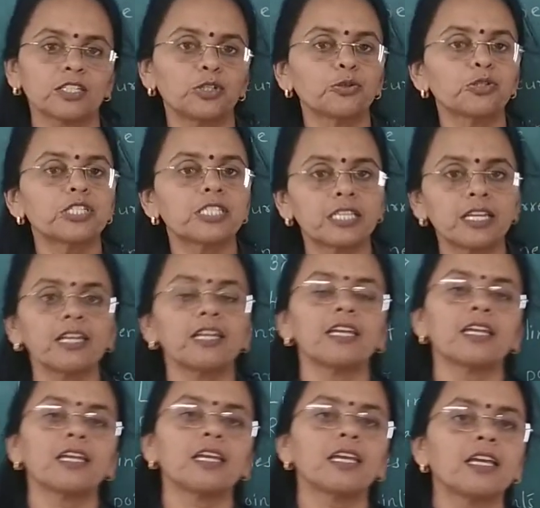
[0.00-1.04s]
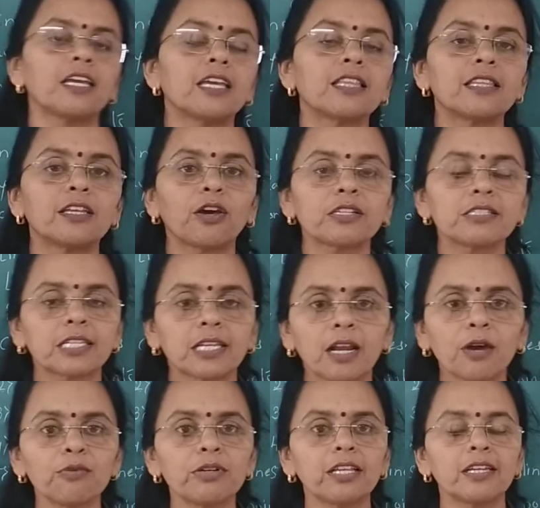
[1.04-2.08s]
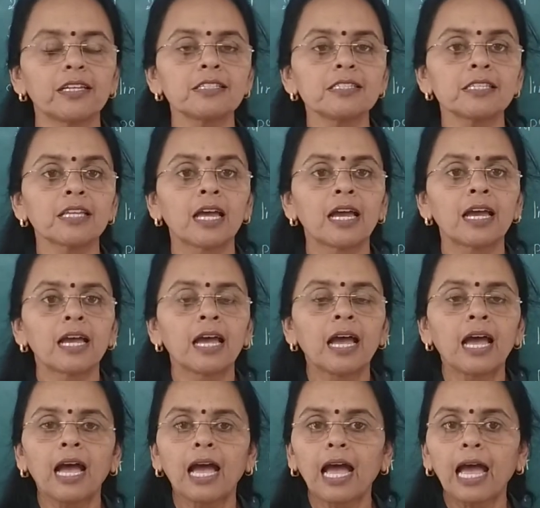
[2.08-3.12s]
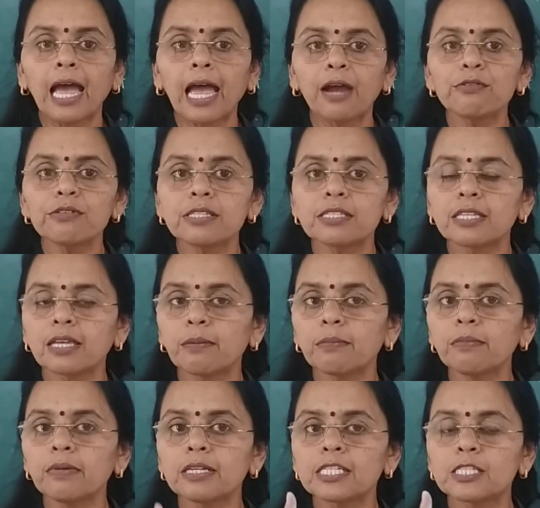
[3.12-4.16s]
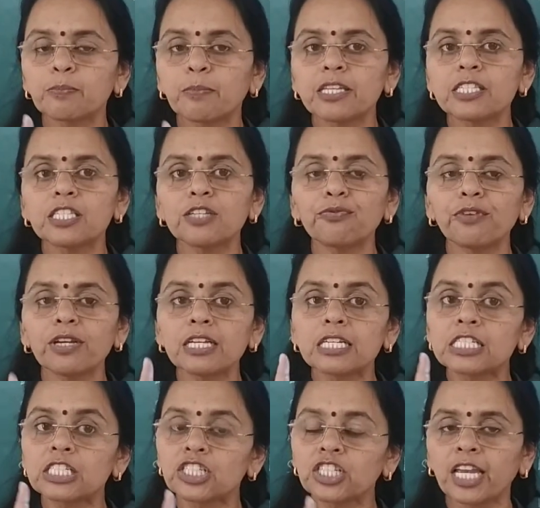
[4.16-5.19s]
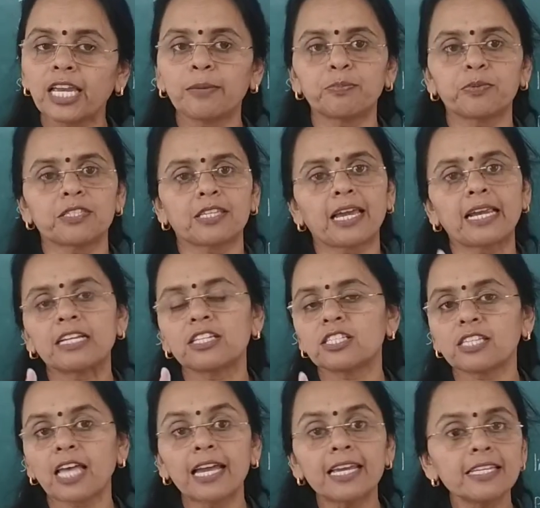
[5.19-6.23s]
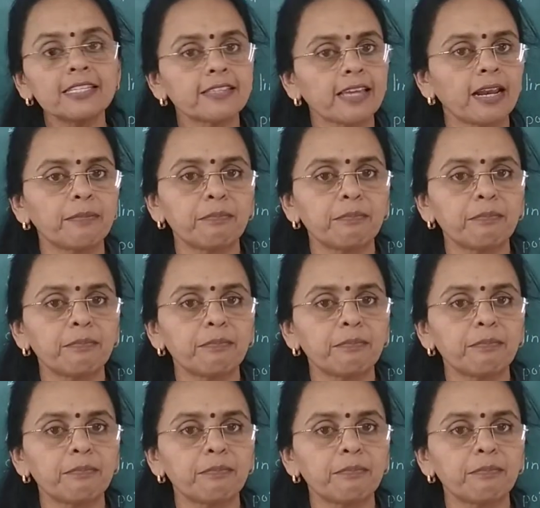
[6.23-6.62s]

you see in your surroundings have some specific shapes and size and